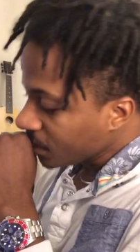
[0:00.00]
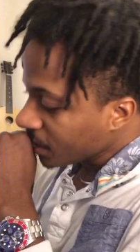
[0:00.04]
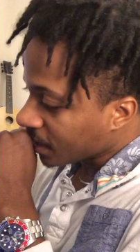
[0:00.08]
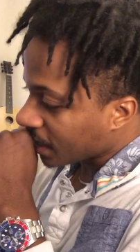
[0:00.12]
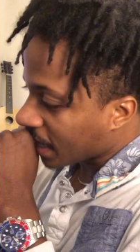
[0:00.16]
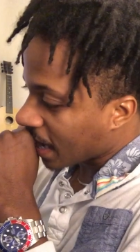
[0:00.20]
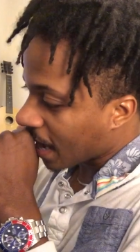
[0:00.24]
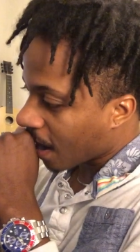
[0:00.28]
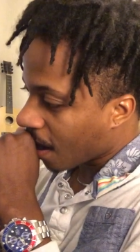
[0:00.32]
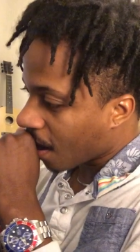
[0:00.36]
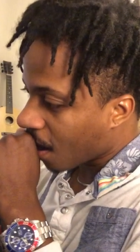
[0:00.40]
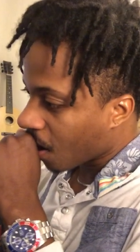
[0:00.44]

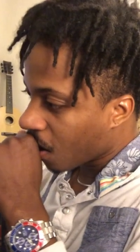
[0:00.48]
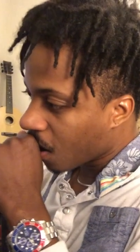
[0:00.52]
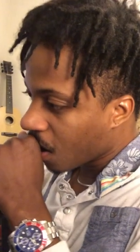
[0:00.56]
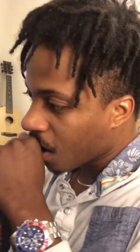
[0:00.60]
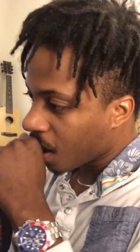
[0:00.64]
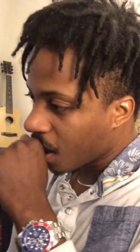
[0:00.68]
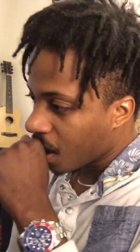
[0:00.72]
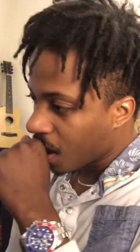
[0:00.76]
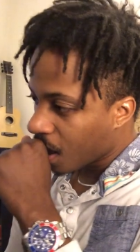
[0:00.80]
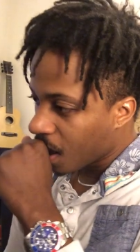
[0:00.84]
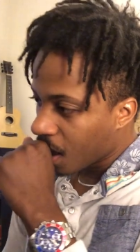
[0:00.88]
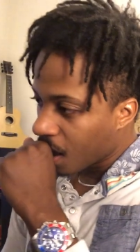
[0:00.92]
Now,
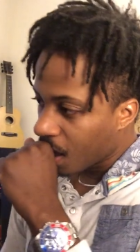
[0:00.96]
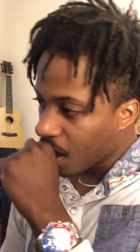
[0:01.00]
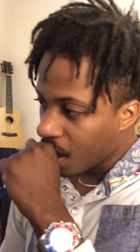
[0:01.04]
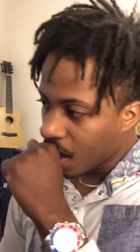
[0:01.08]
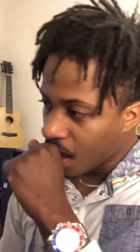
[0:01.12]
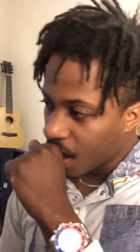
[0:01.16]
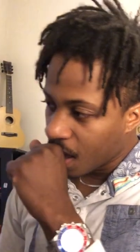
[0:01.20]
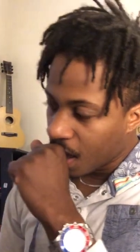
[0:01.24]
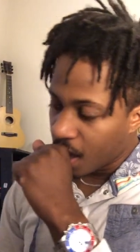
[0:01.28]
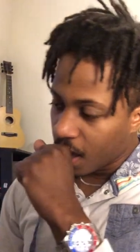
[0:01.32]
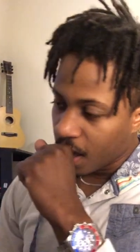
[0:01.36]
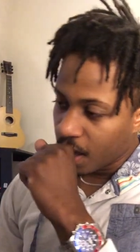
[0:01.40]

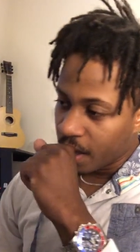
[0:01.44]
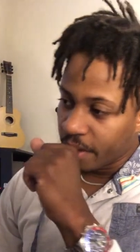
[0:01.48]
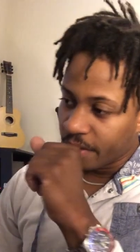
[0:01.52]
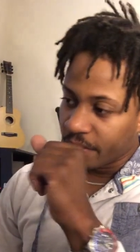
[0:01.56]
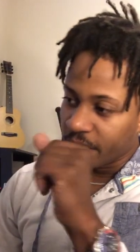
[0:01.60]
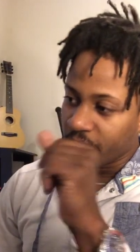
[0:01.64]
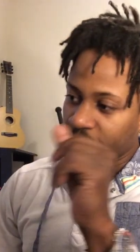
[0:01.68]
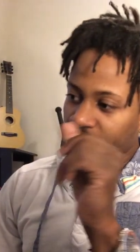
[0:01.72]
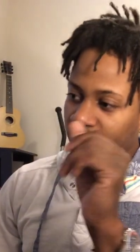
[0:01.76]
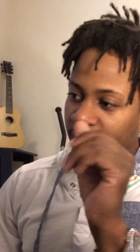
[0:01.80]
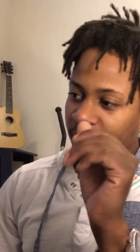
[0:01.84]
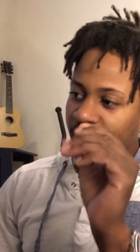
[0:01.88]

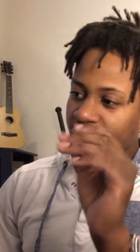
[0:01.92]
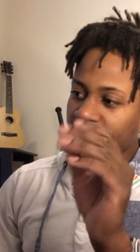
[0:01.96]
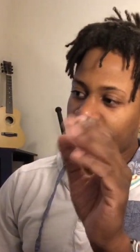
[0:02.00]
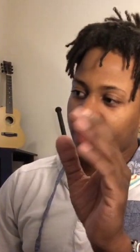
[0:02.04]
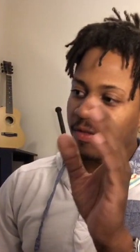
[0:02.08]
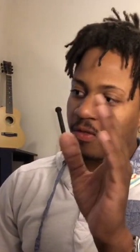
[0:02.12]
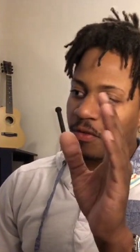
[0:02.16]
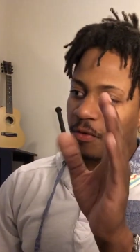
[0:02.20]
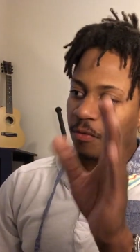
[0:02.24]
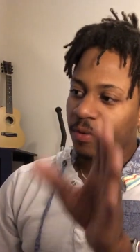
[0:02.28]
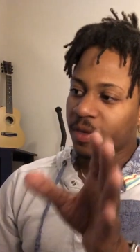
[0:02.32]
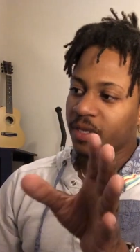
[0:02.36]
they
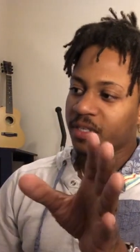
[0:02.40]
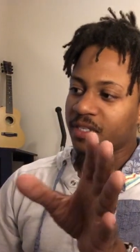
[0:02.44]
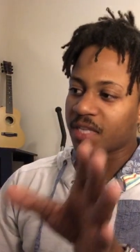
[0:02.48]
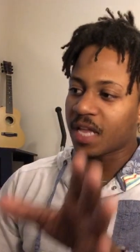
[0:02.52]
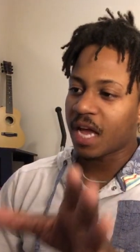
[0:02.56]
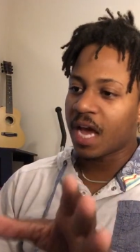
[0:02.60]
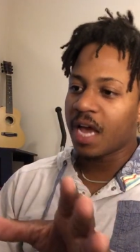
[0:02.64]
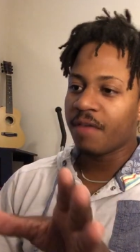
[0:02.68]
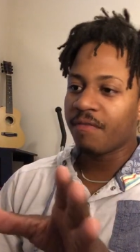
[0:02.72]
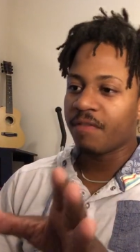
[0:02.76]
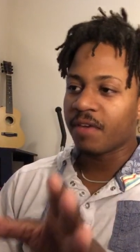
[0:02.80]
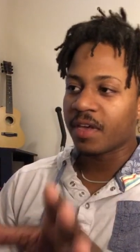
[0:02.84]
the reason
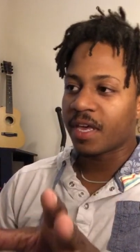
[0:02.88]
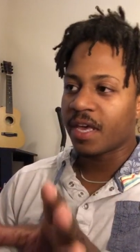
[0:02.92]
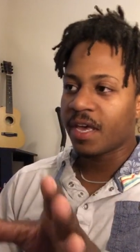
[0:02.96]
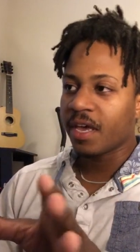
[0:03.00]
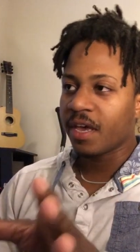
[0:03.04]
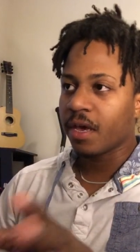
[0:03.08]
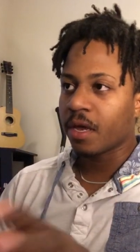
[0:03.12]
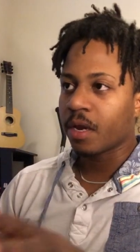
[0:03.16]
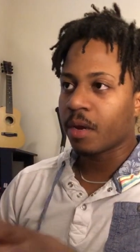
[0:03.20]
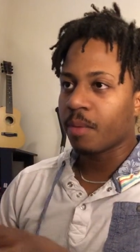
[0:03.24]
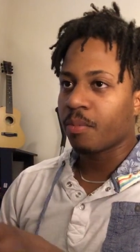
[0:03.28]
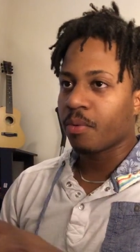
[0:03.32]
I even
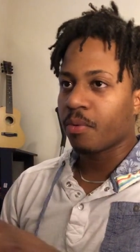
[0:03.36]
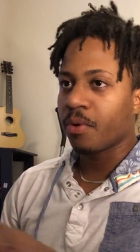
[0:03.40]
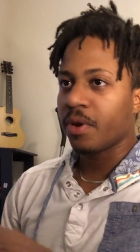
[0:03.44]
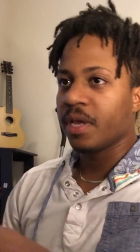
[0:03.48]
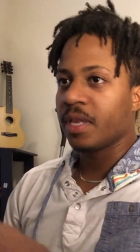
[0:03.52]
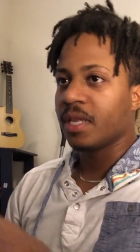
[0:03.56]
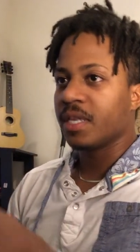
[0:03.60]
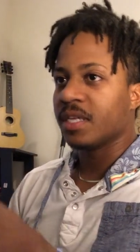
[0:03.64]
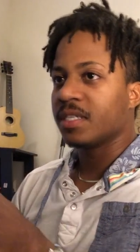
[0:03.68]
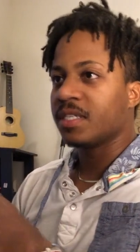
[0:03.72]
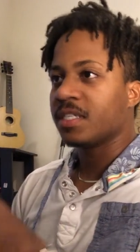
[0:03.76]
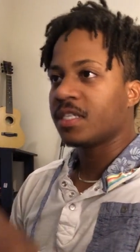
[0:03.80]
care to
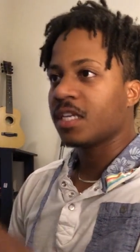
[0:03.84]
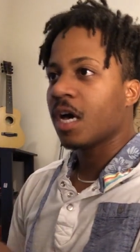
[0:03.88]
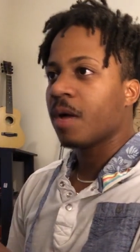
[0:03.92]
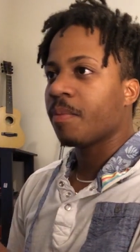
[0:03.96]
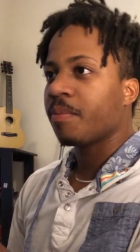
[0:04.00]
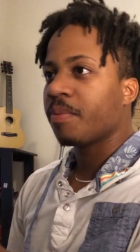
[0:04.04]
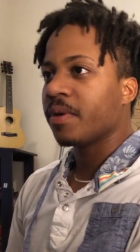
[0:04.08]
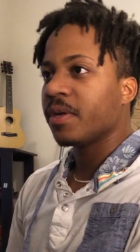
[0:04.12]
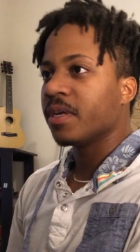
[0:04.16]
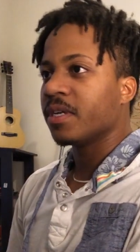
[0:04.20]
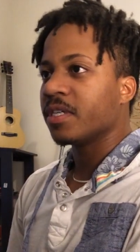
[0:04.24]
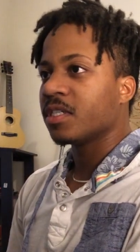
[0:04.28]
bring this
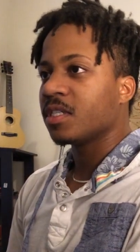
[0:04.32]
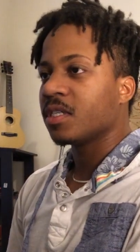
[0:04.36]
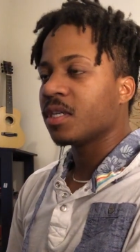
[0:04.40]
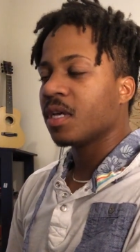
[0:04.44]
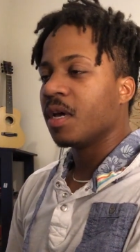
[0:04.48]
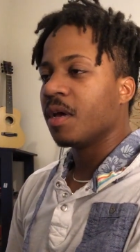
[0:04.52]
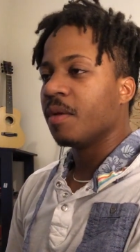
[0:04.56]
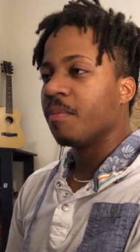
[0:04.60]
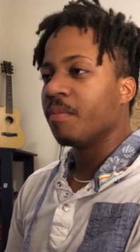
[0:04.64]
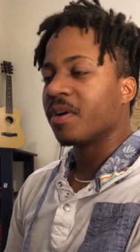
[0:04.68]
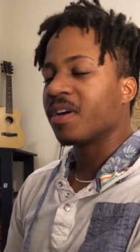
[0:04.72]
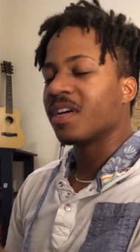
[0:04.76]
up is
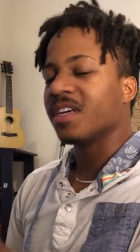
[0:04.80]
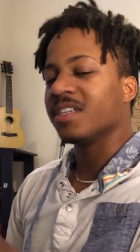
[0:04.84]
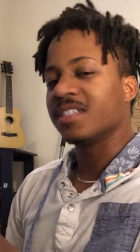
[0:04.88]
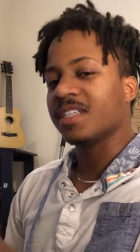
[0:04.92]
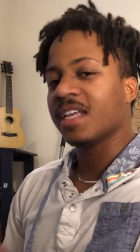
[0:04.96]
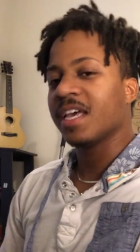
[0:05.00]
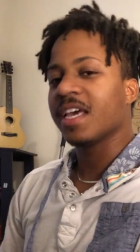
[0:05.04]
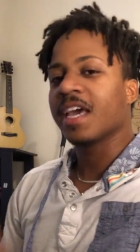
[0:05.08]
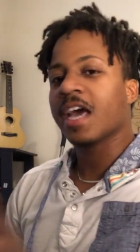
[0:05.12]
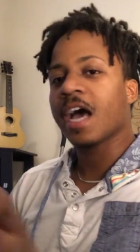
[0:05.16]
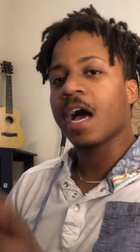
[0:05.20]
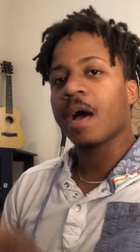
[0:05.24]
because
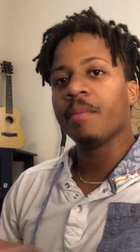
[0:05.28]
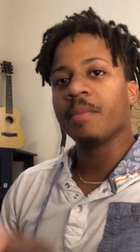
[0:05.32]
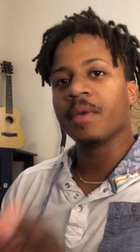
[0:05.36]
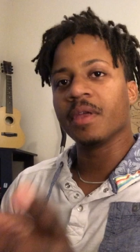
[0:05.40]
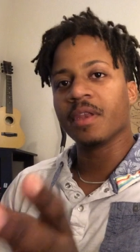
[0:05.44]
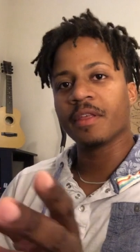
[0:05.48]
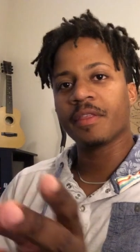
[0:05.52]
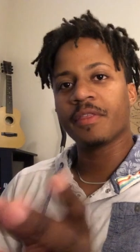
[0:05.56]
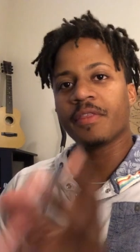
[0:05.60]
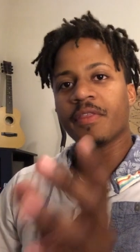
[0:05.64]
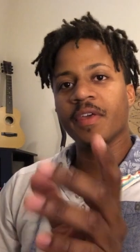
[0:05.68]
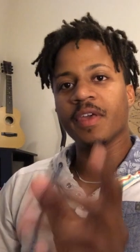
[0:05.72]
they got
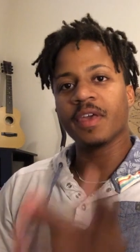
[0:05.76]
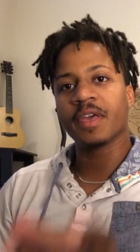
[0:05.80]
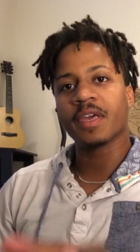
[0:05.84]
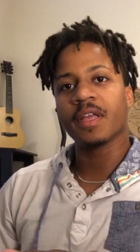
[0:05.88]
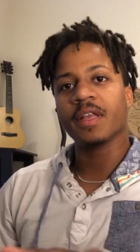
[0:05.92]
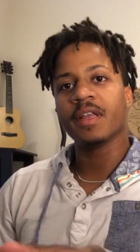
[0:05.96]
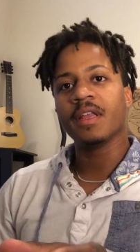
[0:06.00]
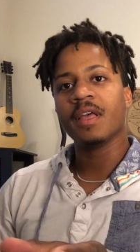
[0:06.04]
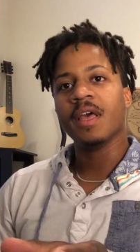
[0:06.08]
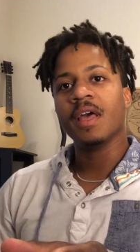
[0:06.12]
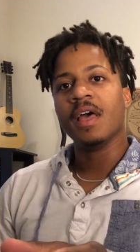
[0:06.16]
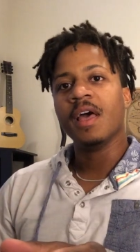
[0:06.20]
me to
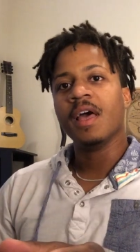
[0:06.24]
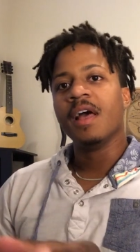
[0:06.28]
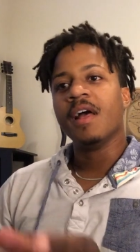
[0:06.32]
thinking.